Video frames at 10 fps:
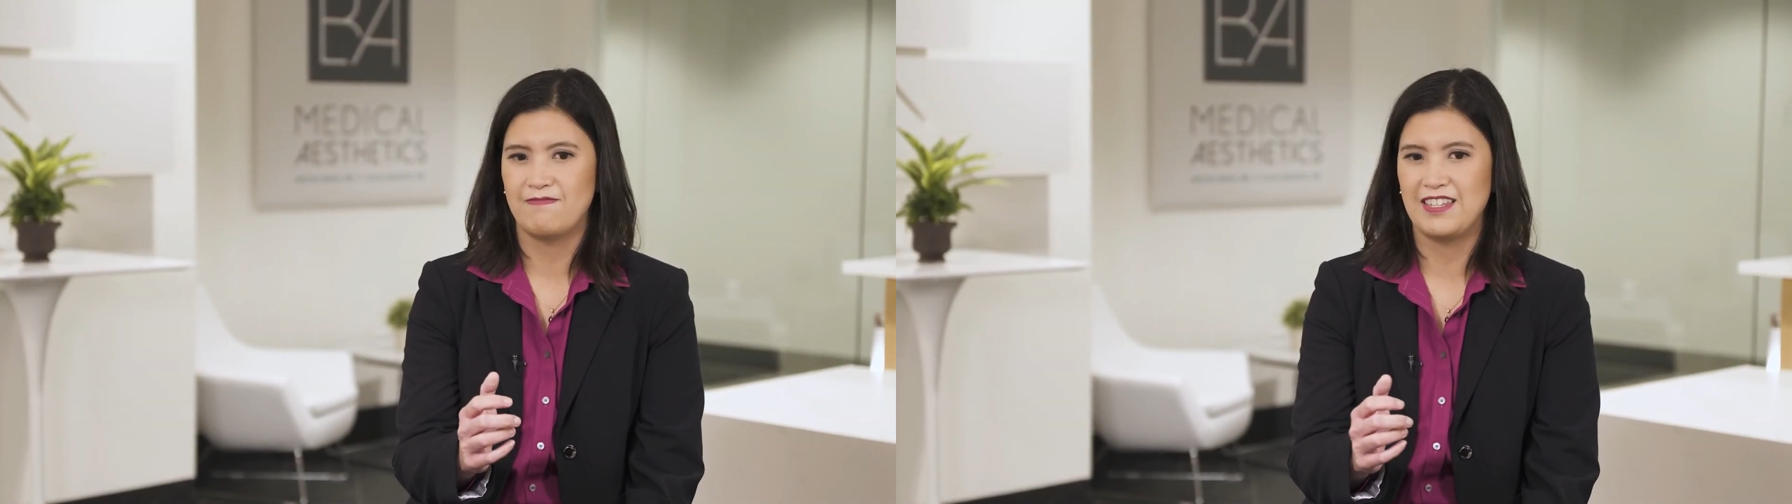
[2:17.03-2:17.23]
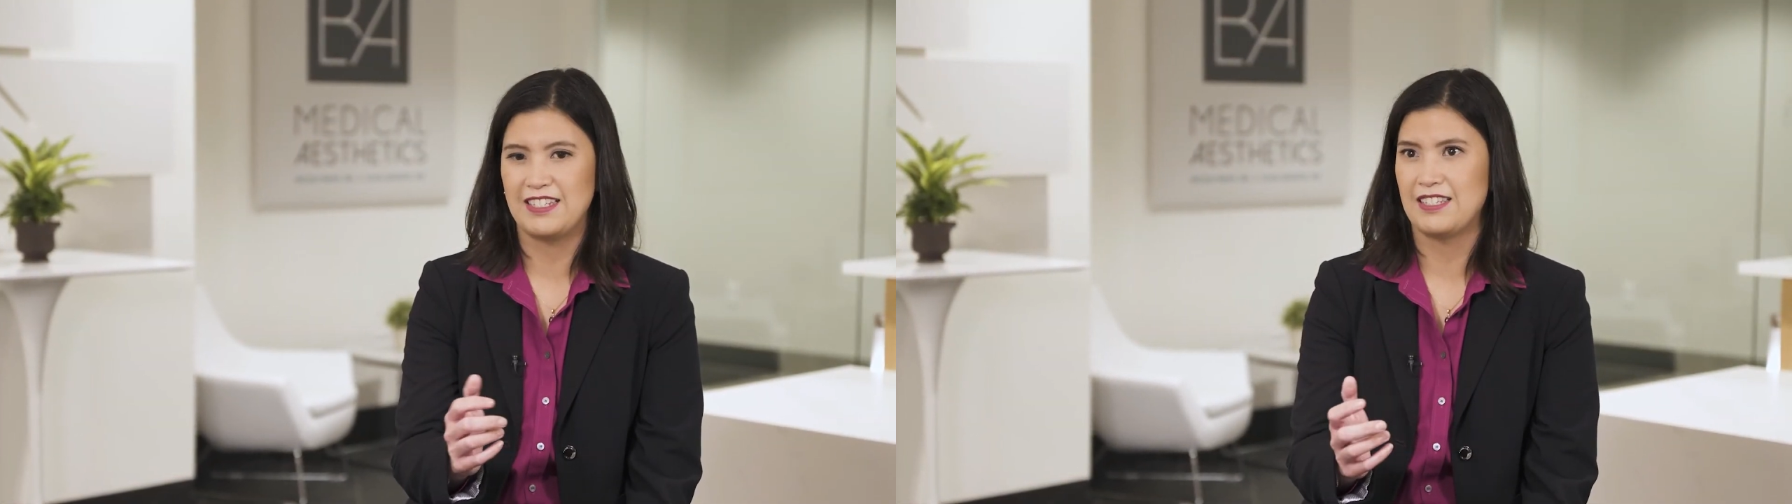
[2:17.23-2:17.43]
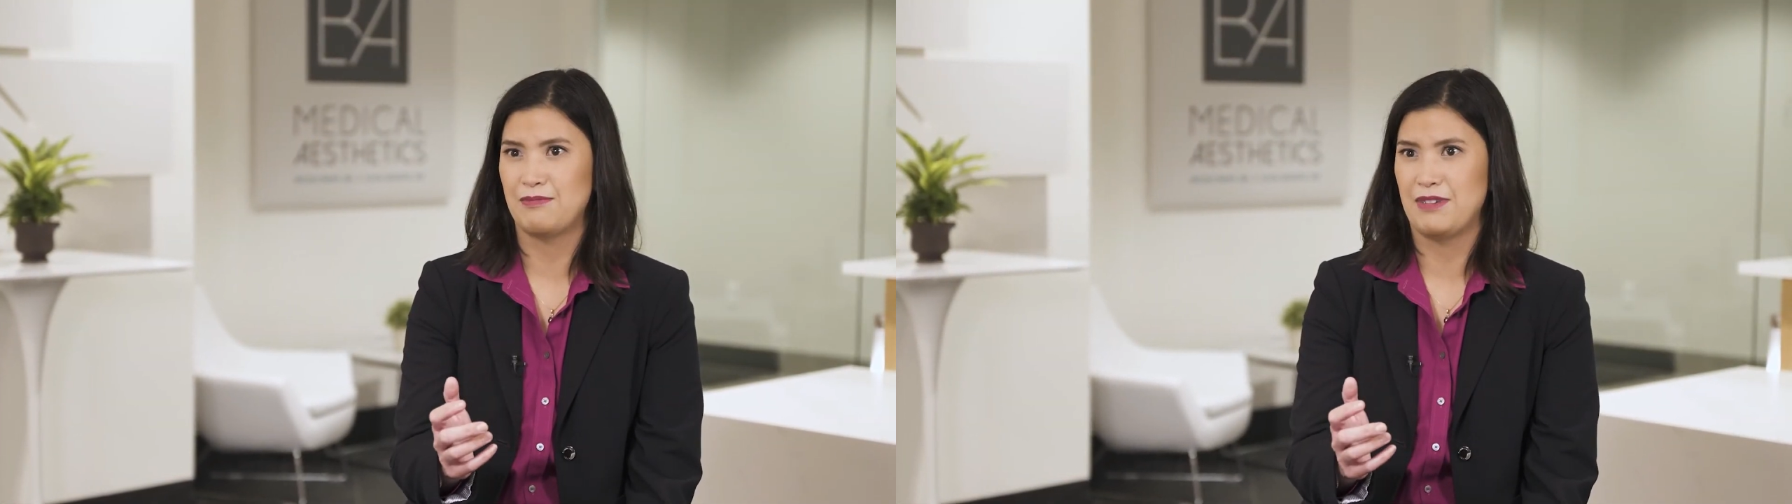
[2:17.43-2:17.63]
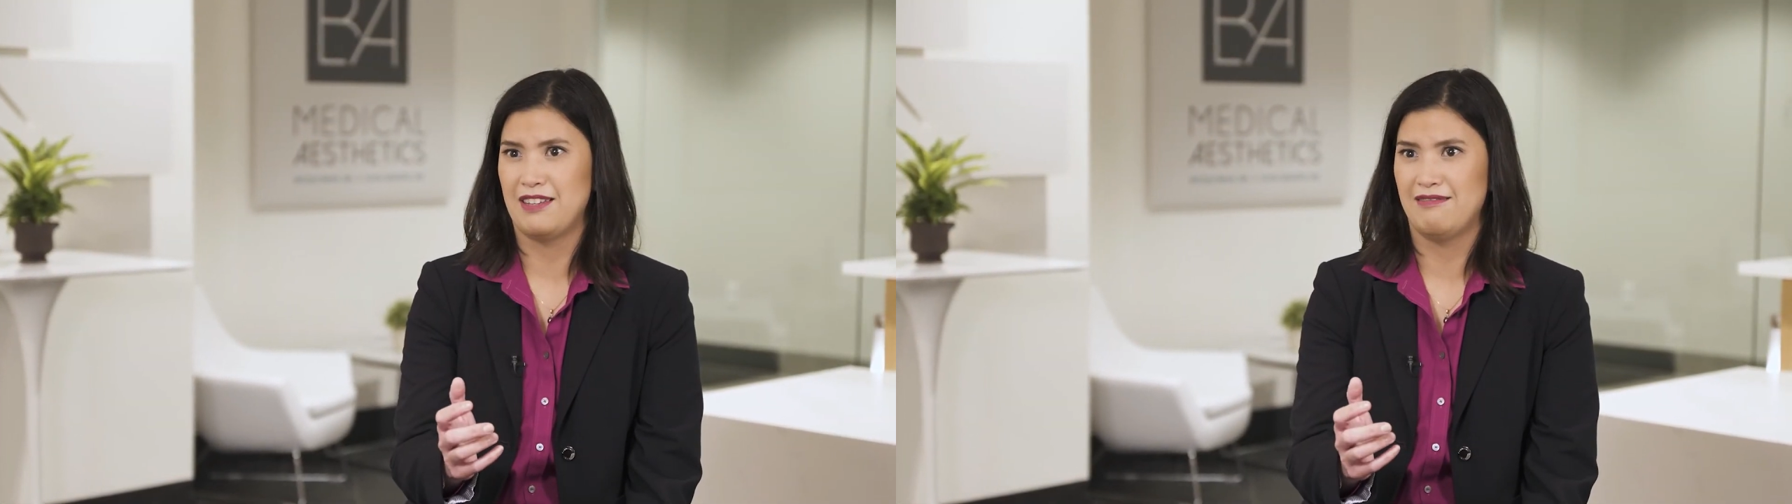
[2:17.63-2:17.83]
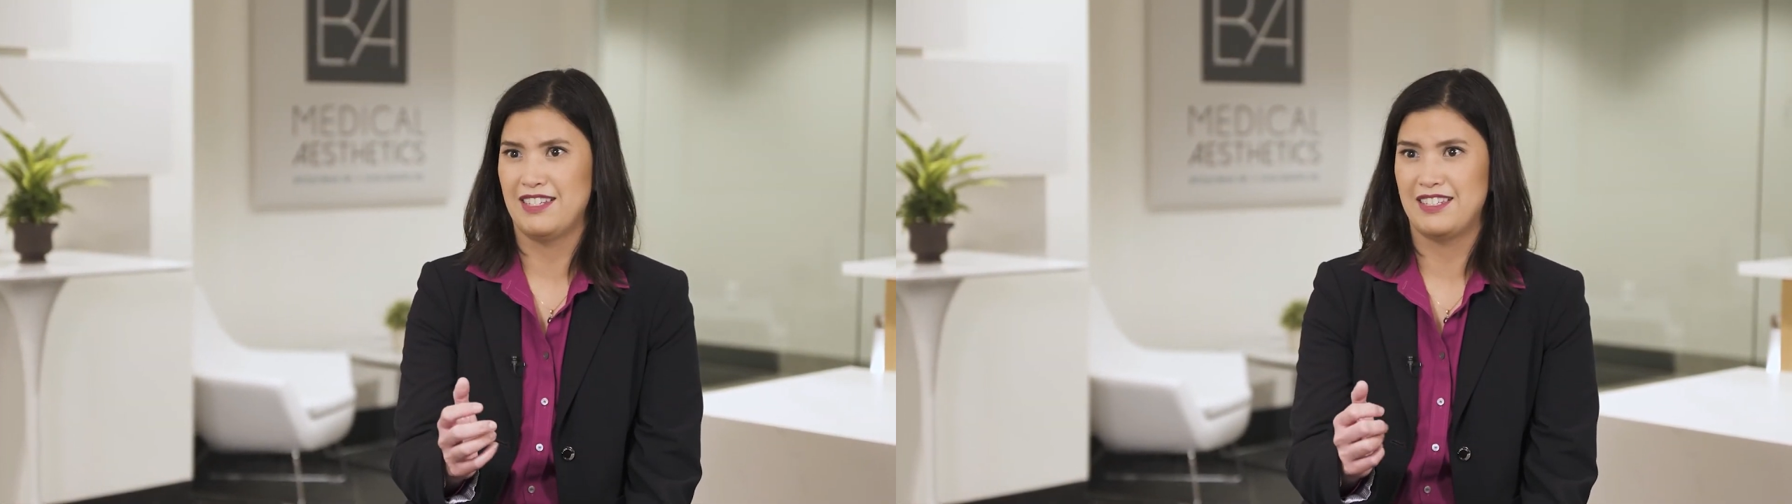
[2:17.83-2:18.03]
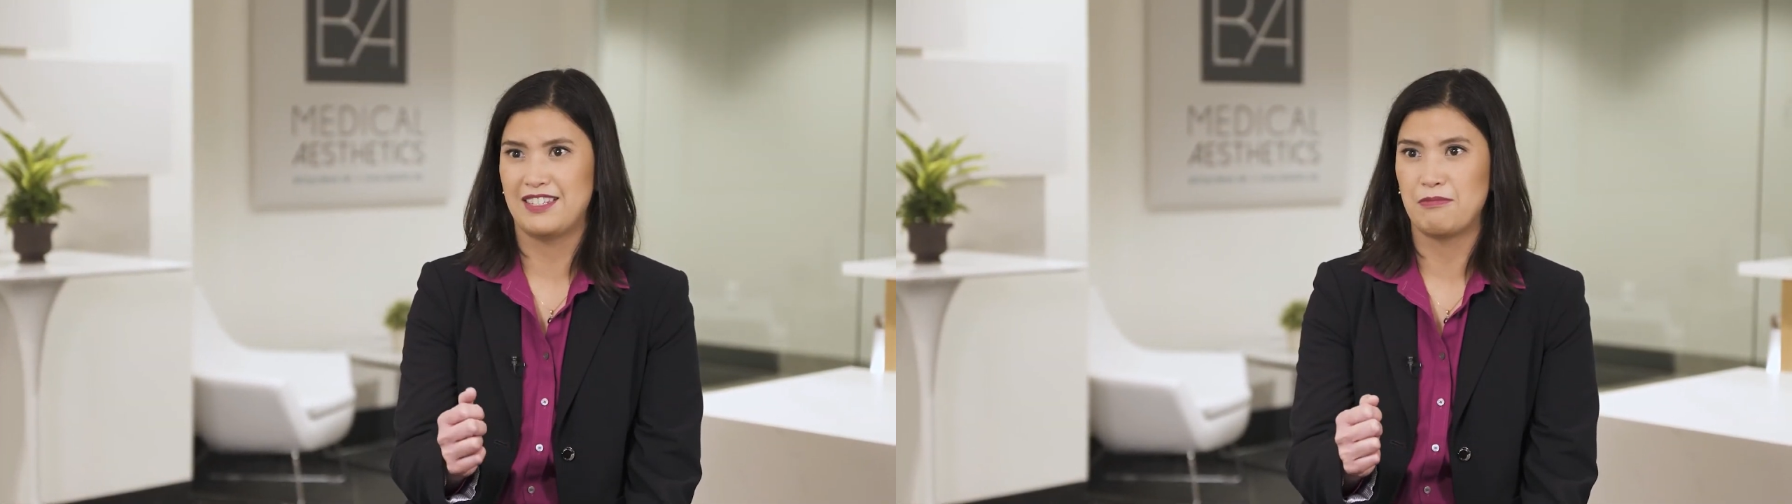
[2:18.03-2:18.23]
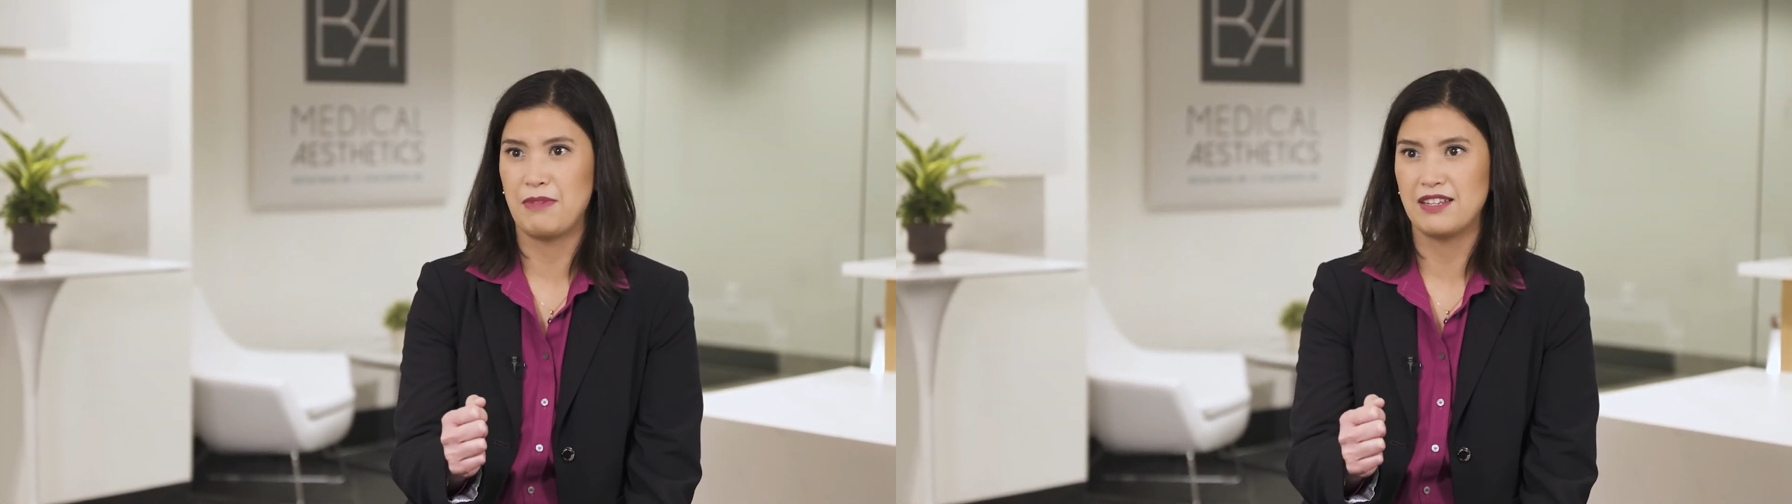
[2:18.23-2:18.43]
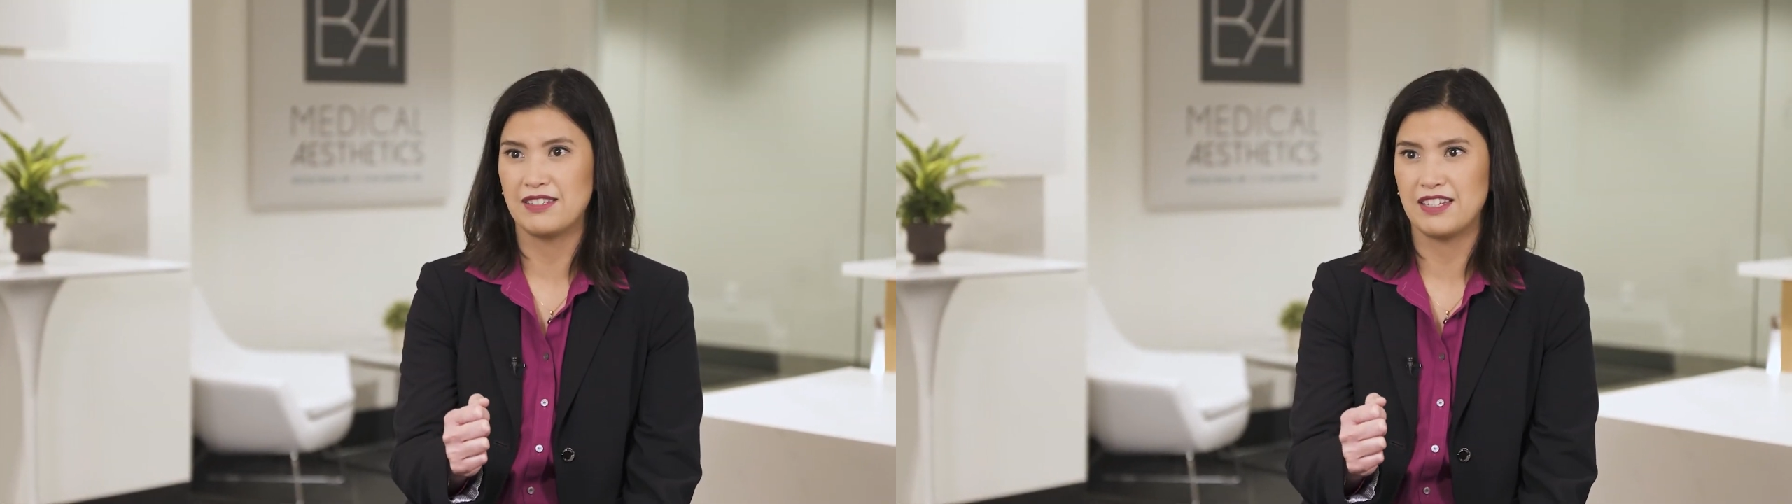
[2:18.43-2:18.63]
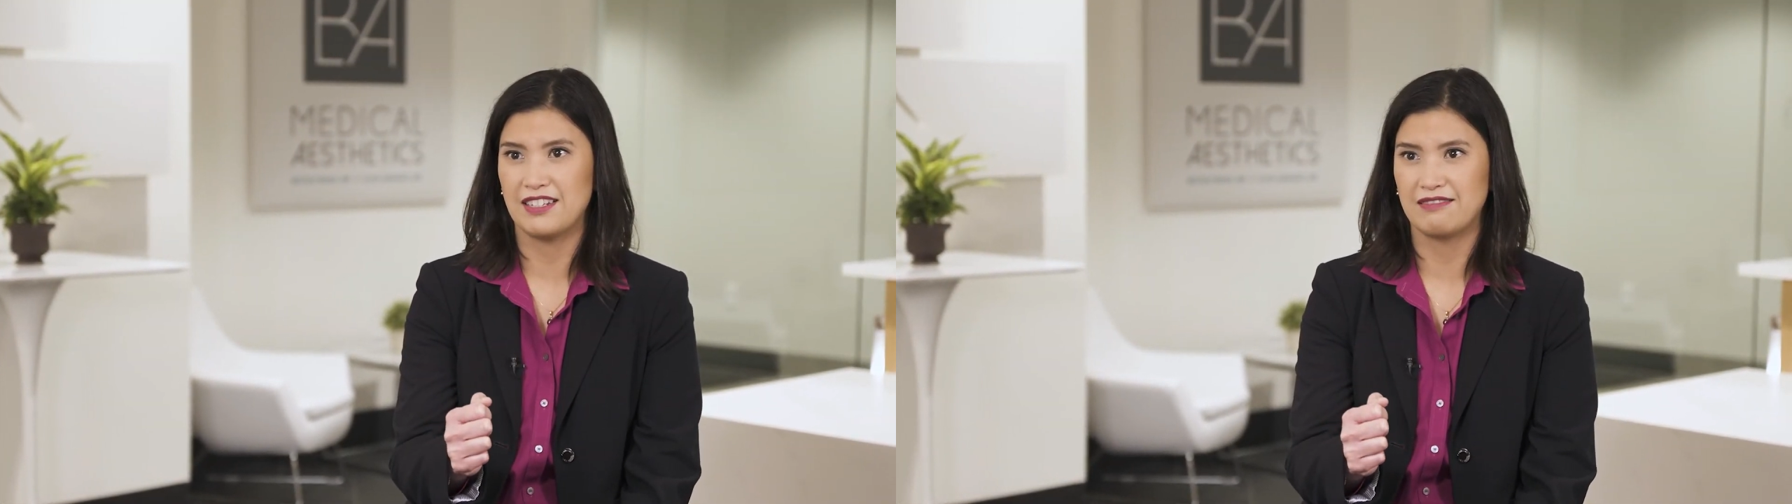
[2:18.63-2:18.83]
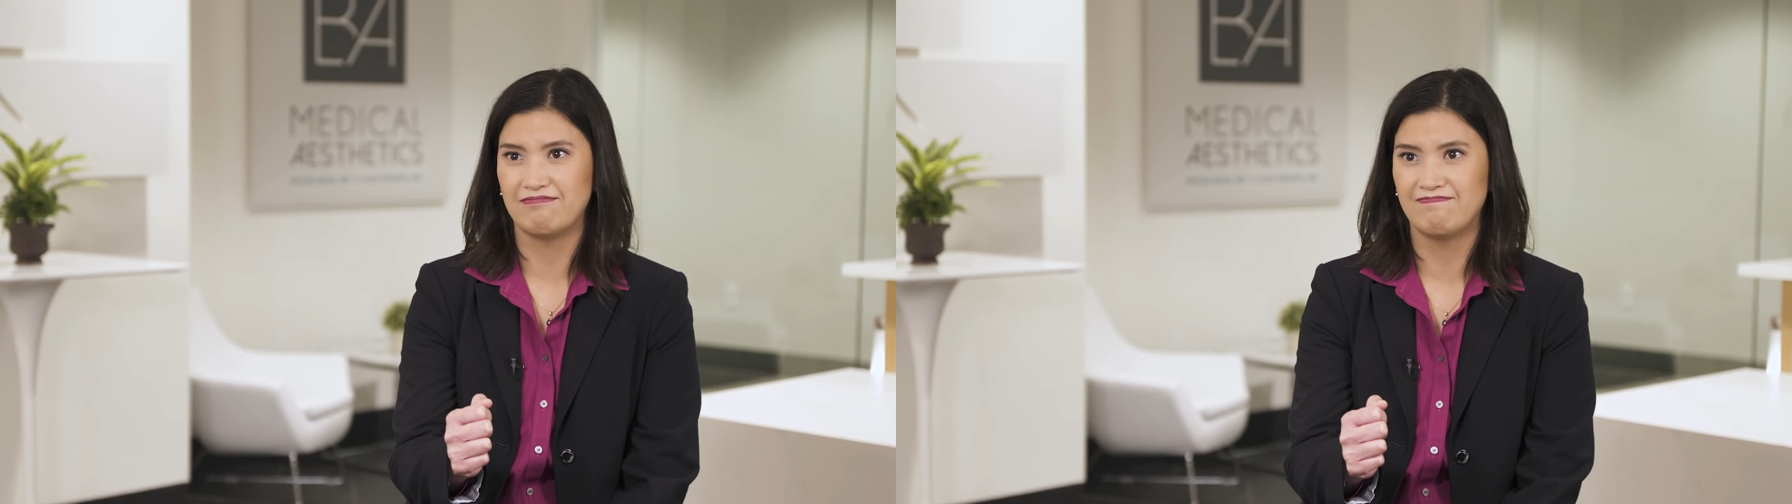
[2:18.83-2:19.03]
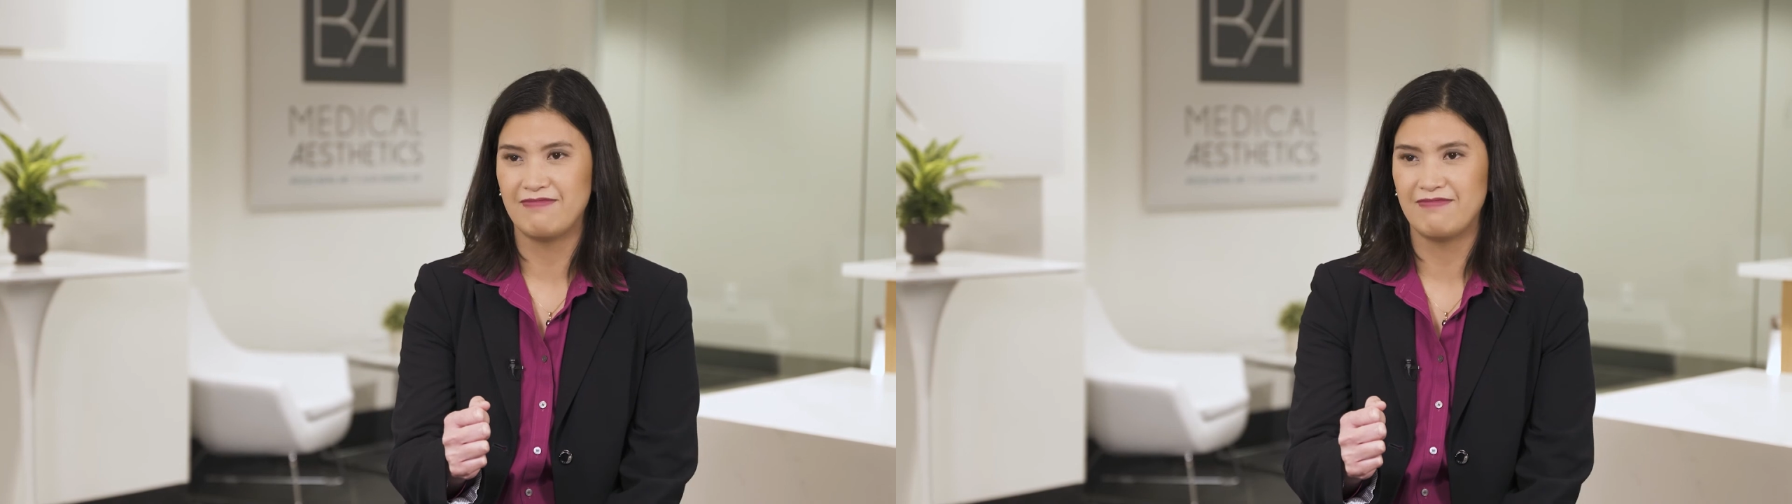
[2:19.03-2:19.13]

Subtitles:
this is me, this is amazing.